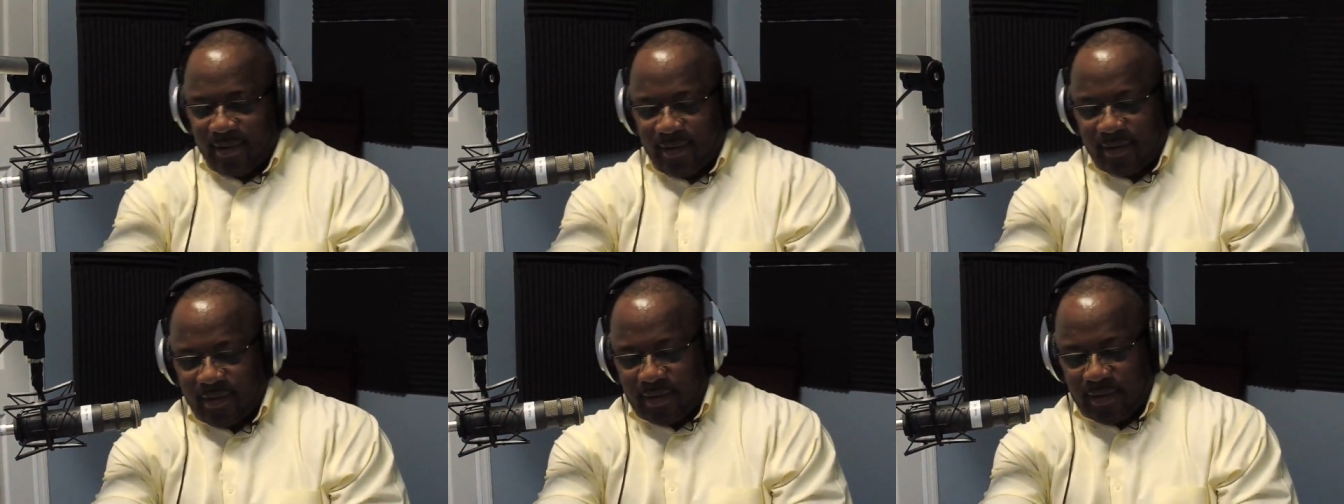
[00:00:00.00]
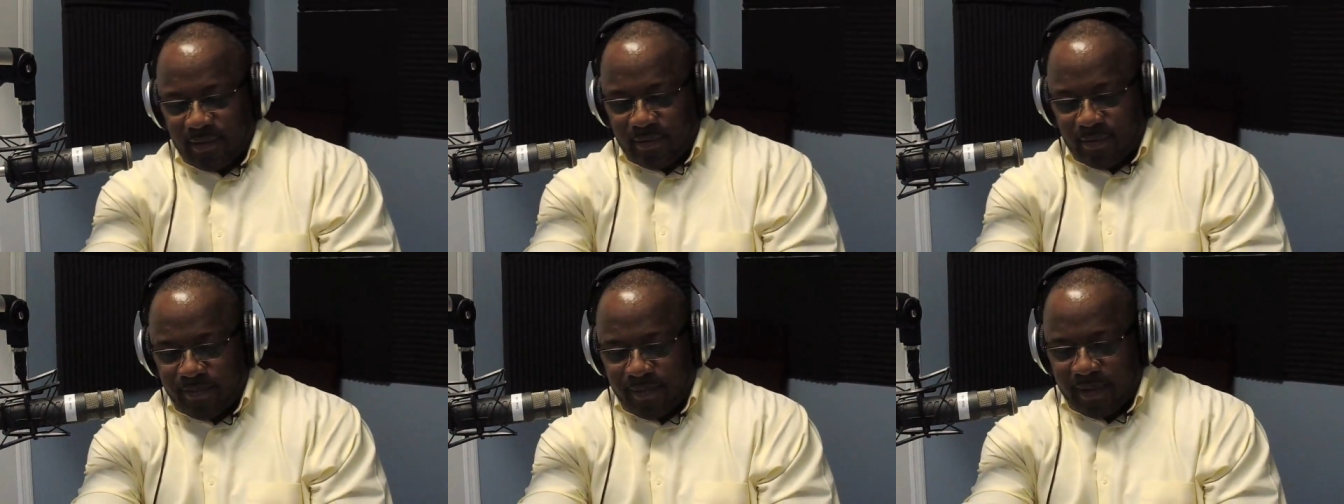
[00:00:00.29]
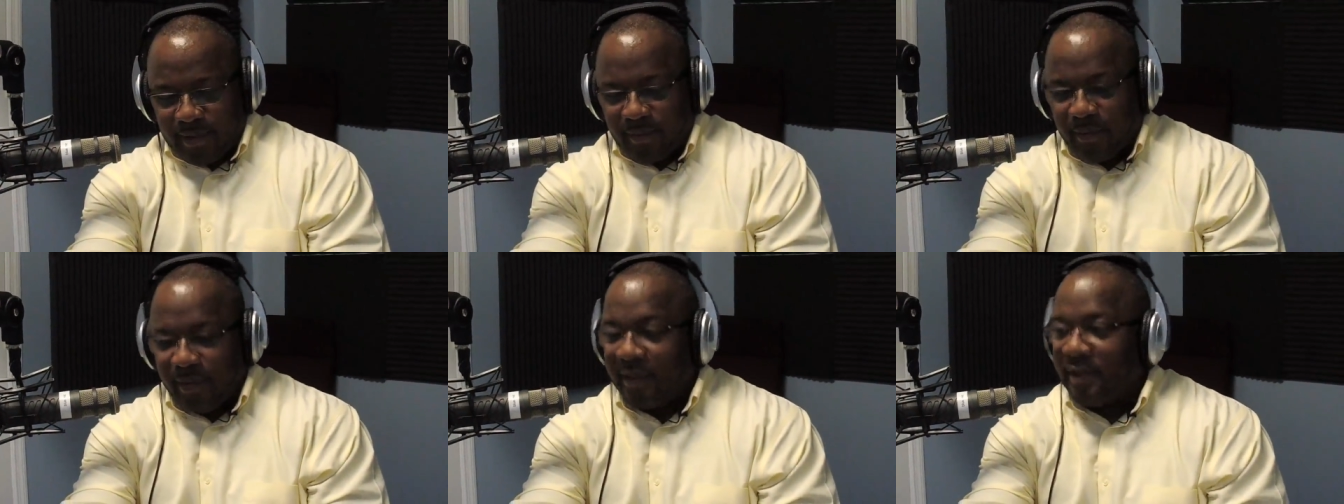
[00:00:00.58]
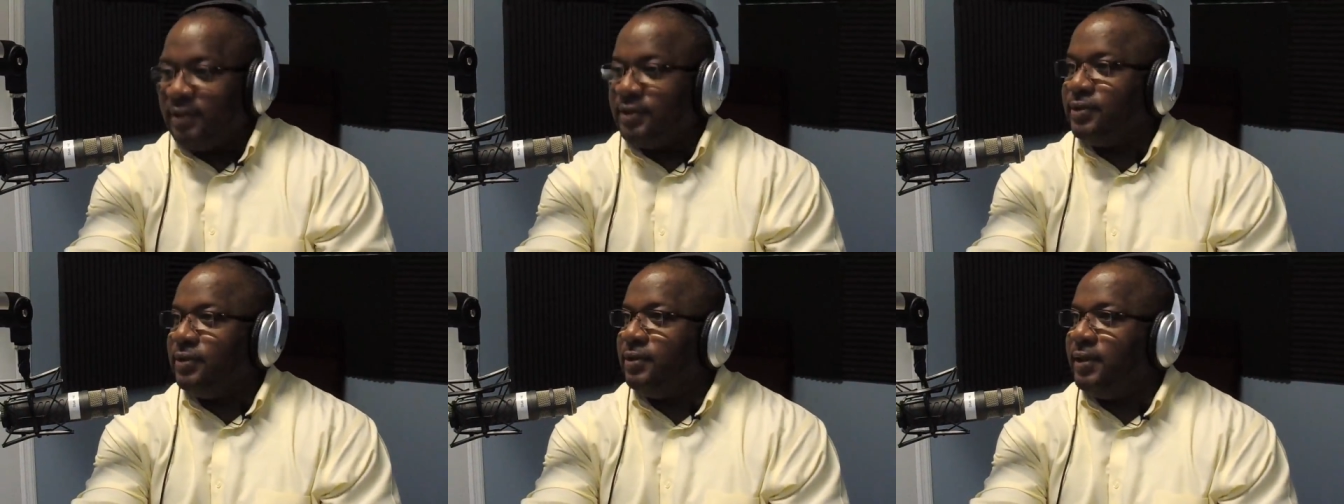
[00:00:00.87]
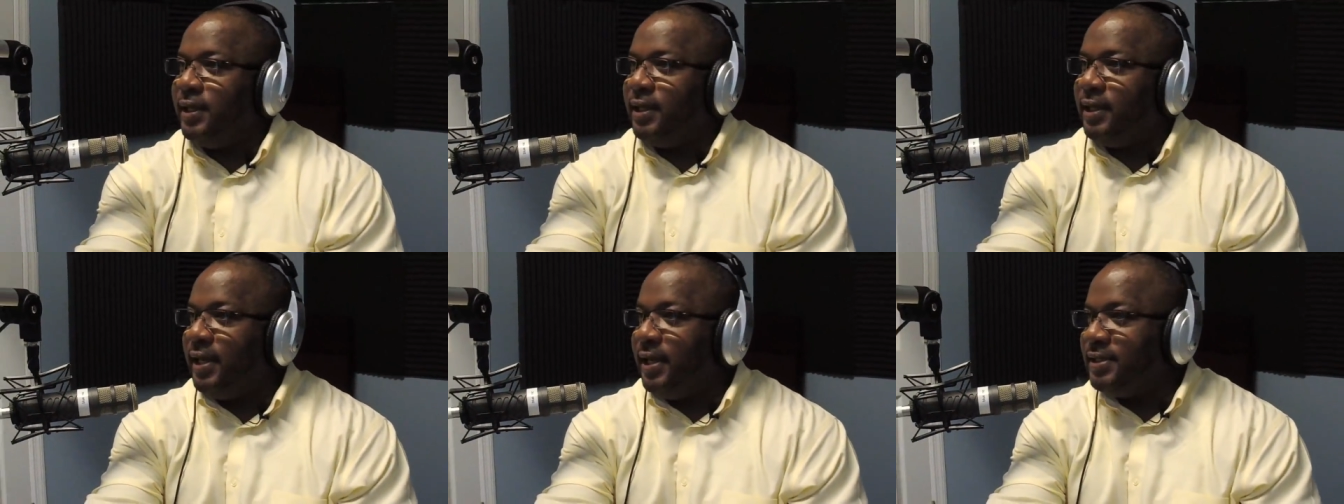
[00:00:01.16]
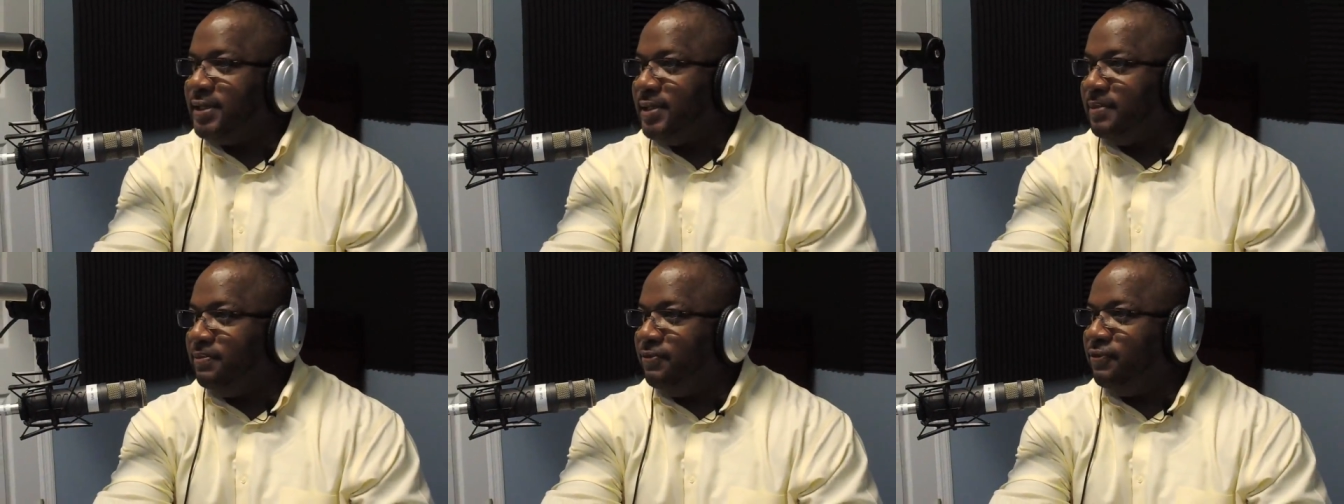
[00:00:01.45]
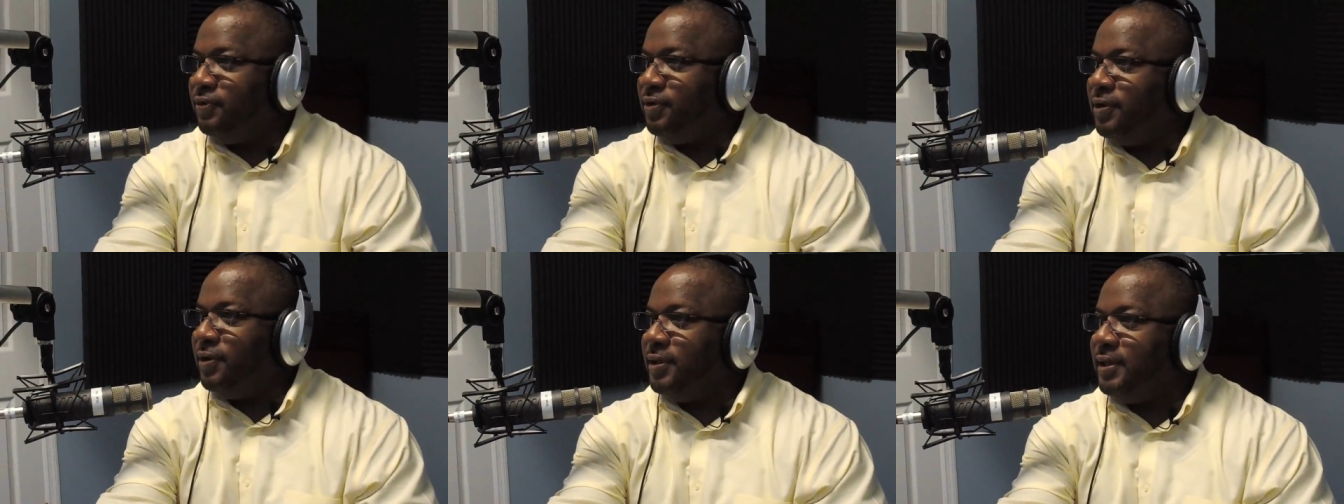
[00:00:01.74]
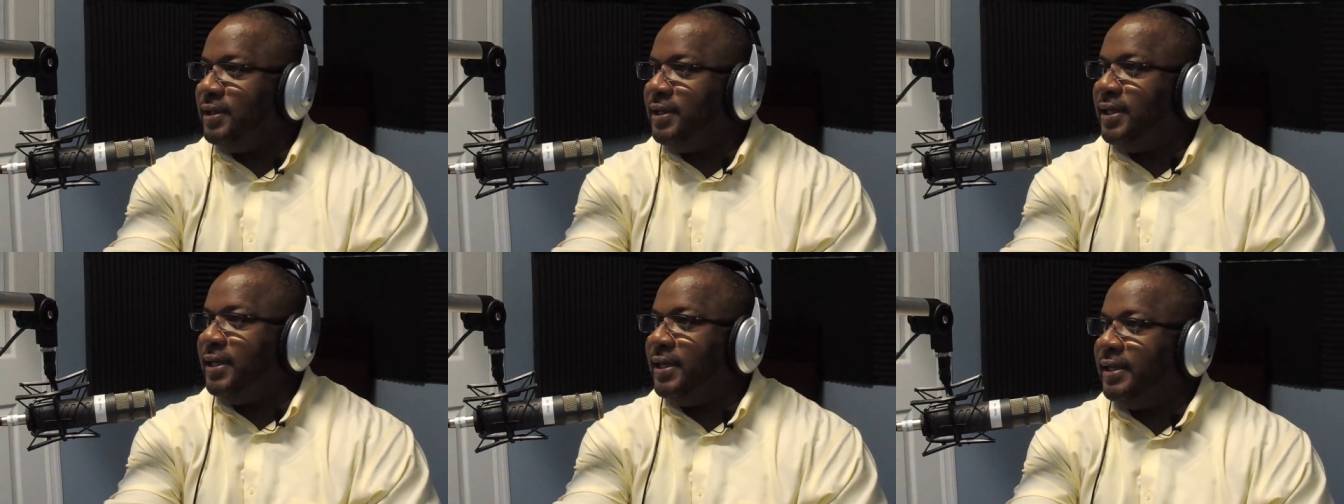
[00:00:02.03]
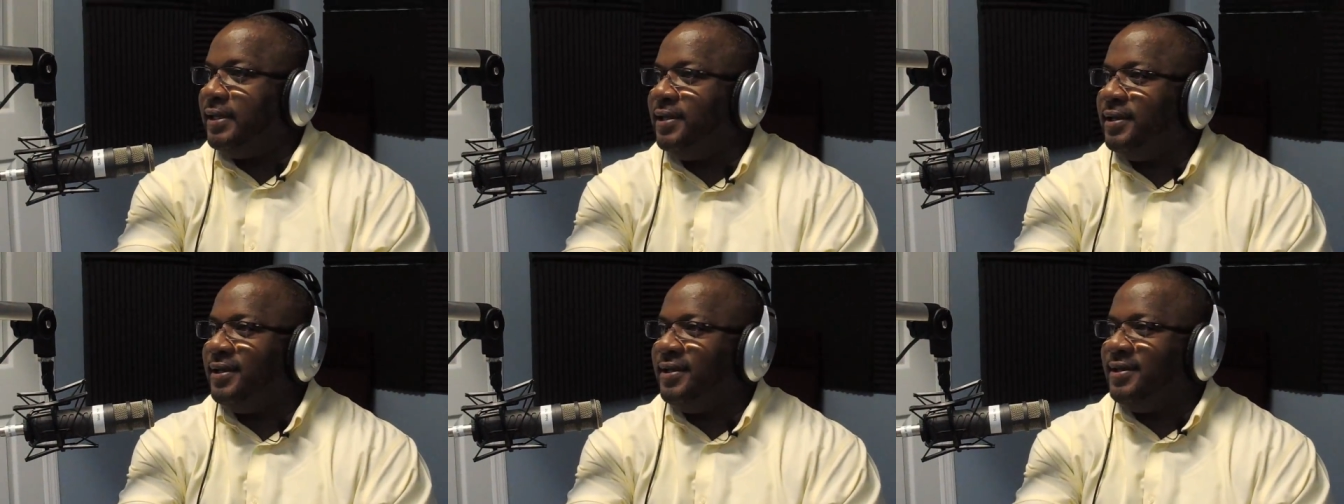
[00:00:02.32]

Y'all will be awake, so they got something for y'all today.